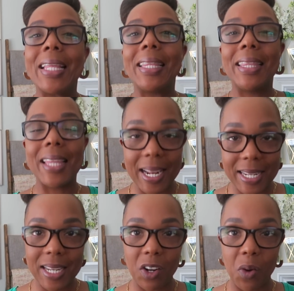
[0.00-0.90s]
That
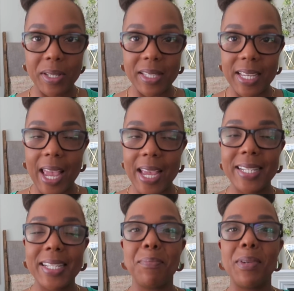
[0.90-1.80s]
is not always the
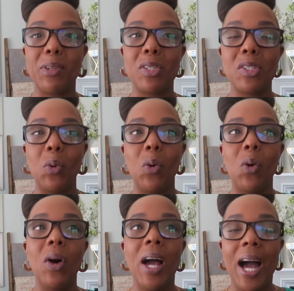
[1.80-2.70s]
case in middle
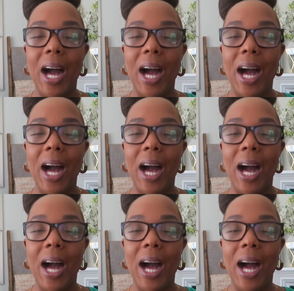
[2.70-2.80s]
school.